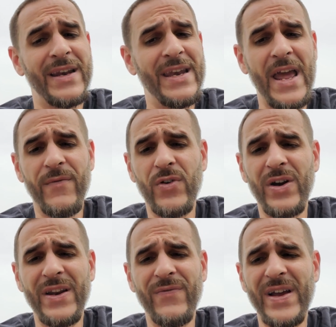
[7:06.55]
never
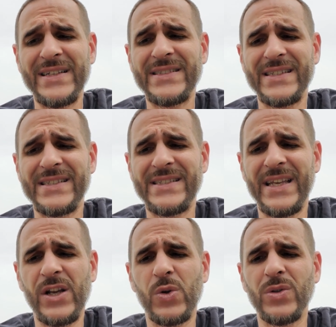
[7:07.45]
invest a
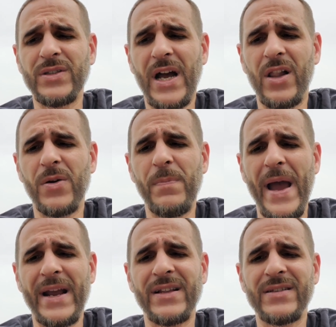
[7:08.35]
single dollar
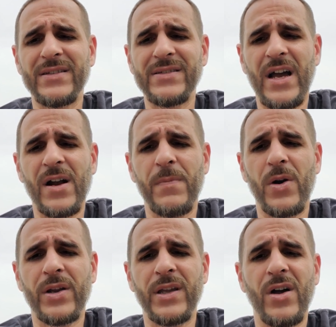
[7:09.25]
back into the stock
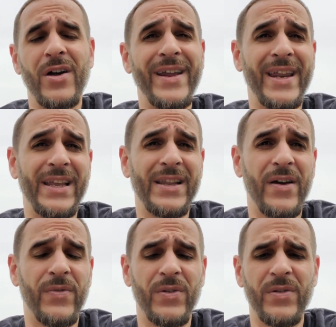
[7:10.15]
market on any
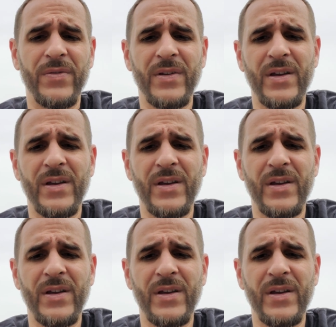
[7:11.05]
level.